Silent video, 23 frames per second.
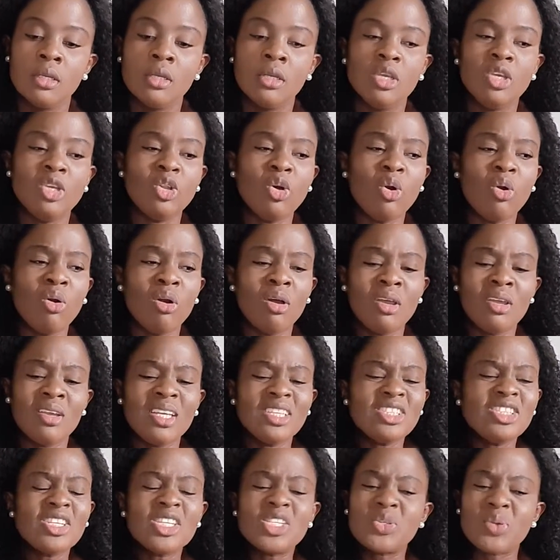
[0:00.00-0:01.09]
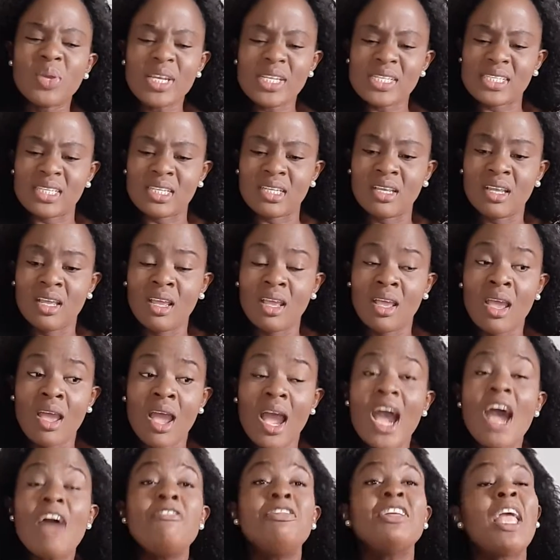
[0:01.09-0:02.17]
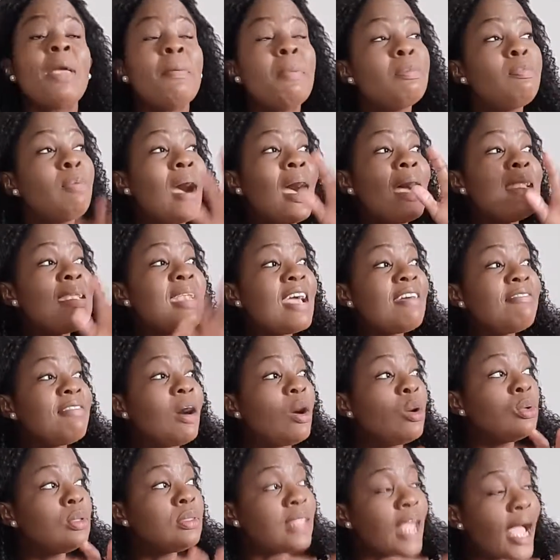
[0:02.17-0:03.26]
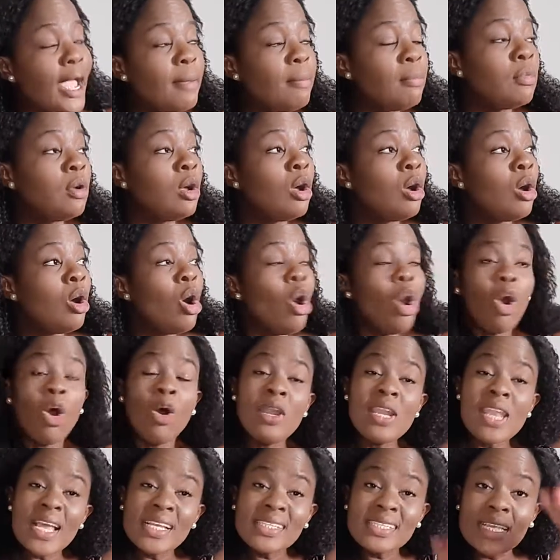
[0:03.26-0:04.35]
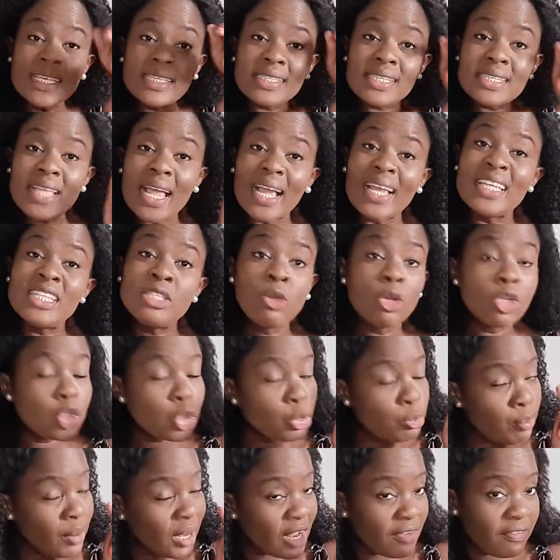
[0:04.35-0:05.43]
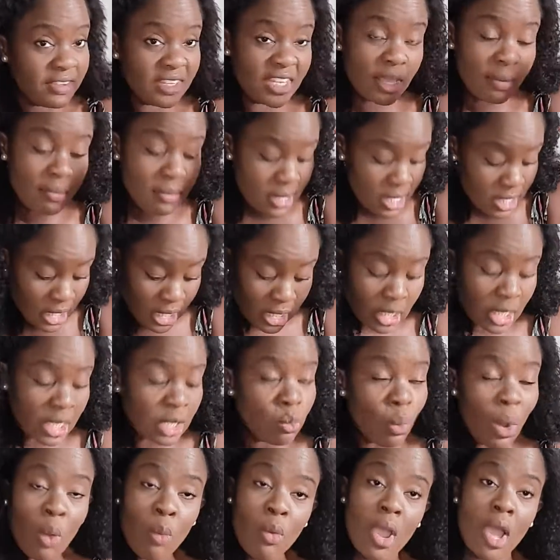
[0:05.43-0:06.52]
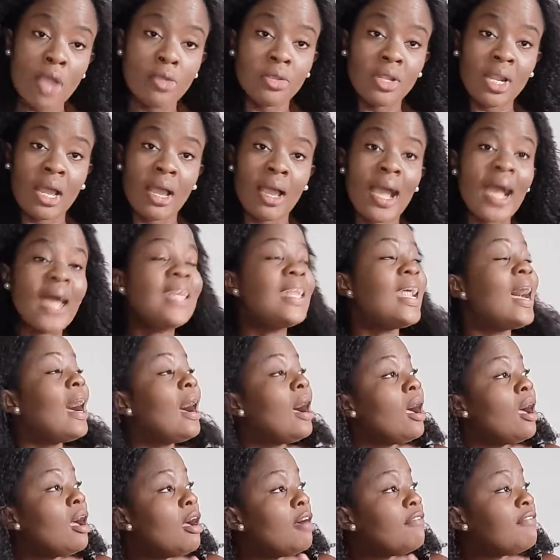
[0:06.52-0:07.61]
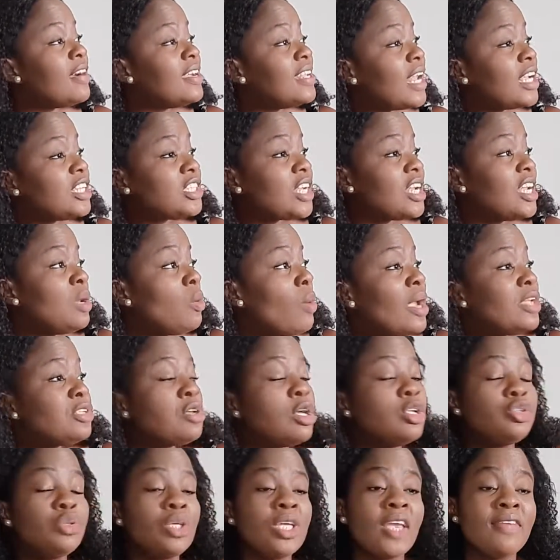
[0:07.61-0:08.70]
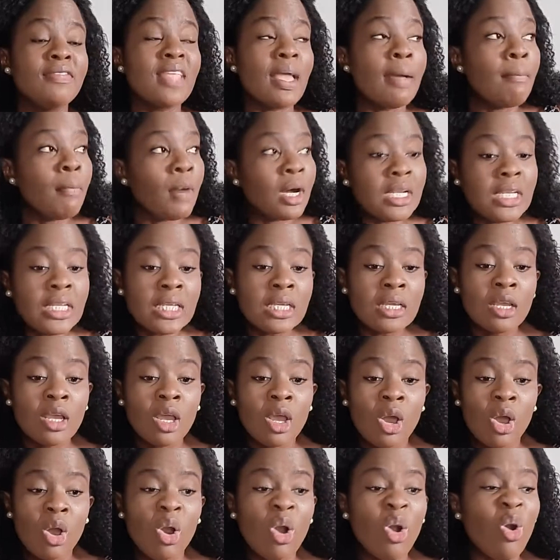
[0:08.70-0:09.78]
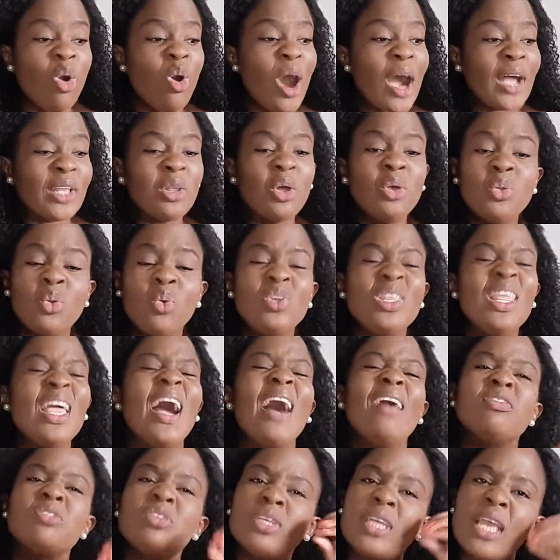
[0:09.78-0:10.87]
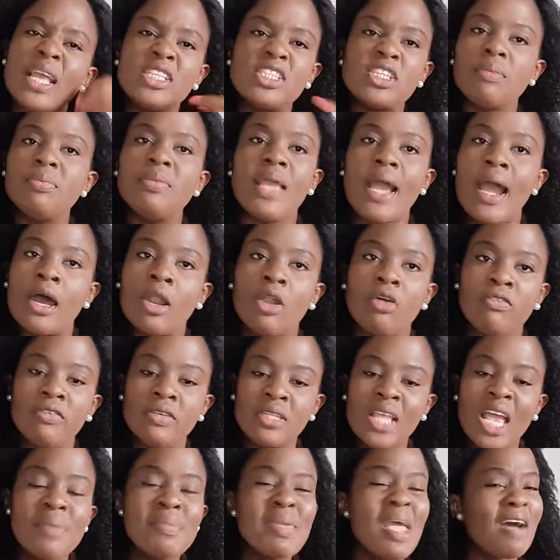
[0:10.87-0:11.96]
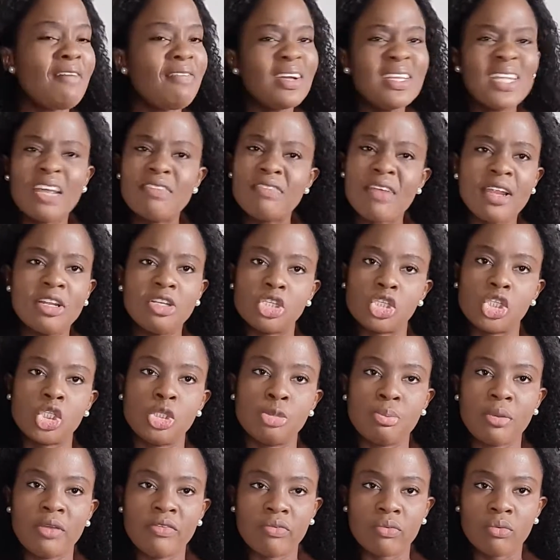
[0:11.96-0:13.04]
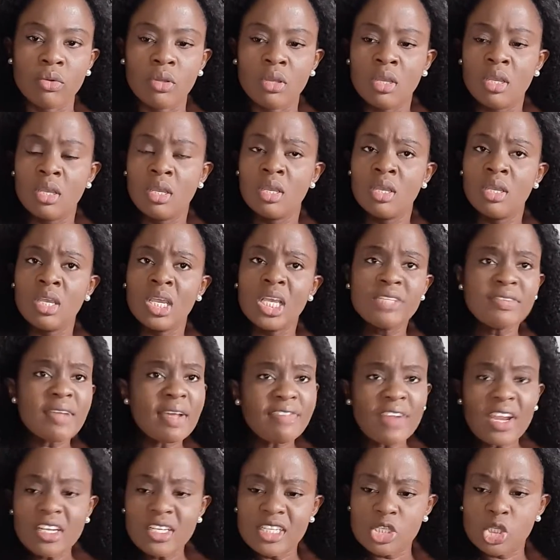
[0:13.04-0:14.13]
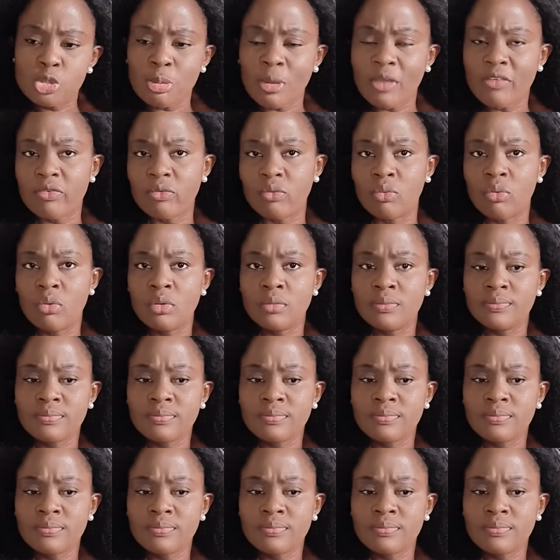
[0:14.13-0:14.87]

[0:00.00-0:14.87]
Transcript: You know, it's just crazy. African people are never on time unless they see that it's going to benefit them in one way or another. Either financially, or it's going to give them money, or I don't know, they have to gain something out of it. And yeah, I find that very disrespectful. It's very, very disrespectful.